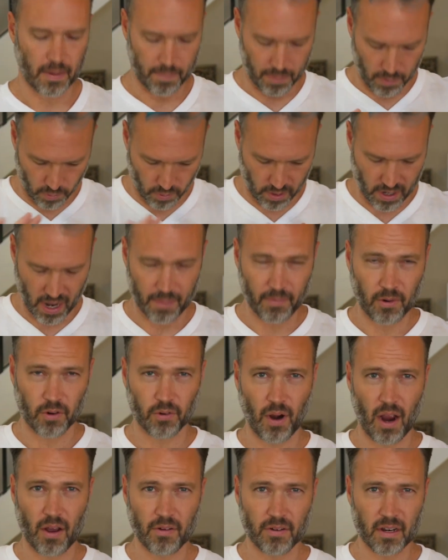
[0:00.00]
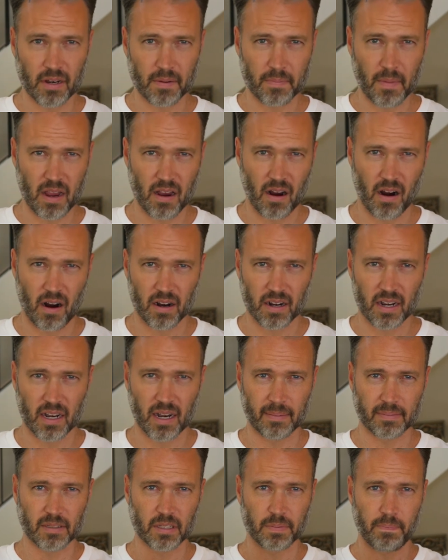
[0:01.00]
But when I'm grounded in my heart and
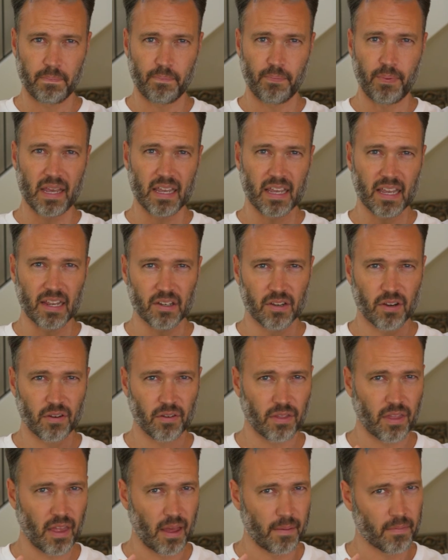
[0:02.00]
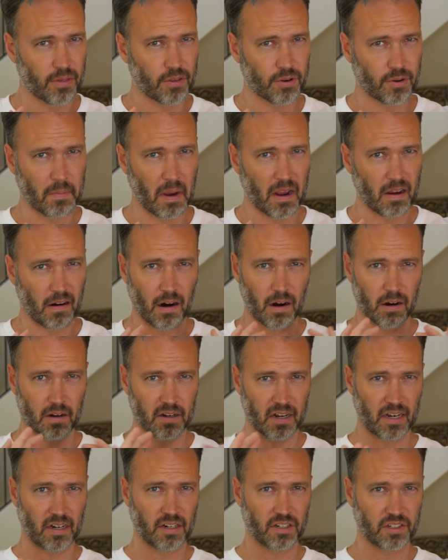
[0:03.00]
I'm speaking to them through my heart
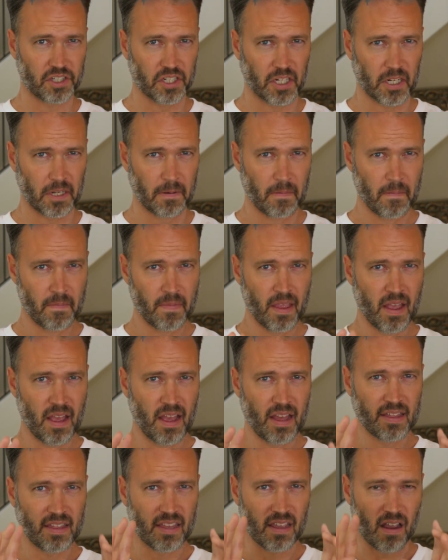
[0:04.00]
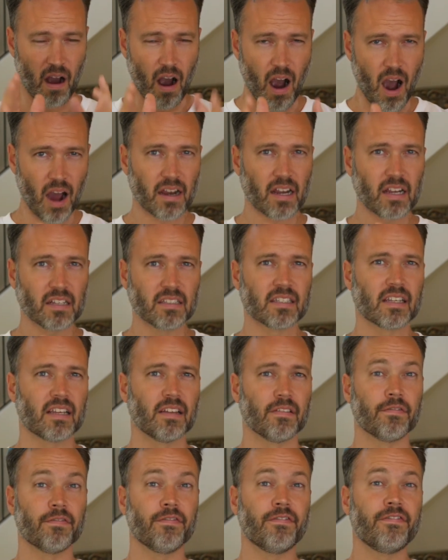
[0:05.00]
energy, the audience
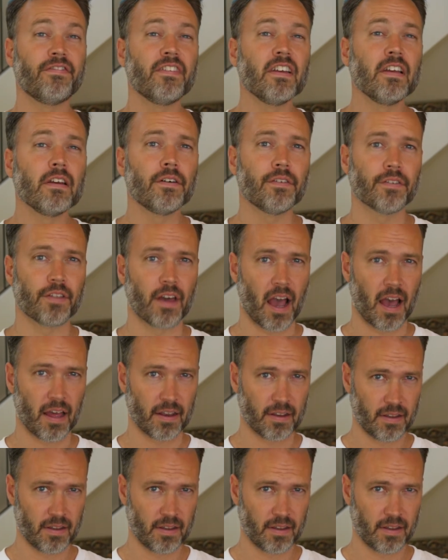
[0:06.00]
can feel that.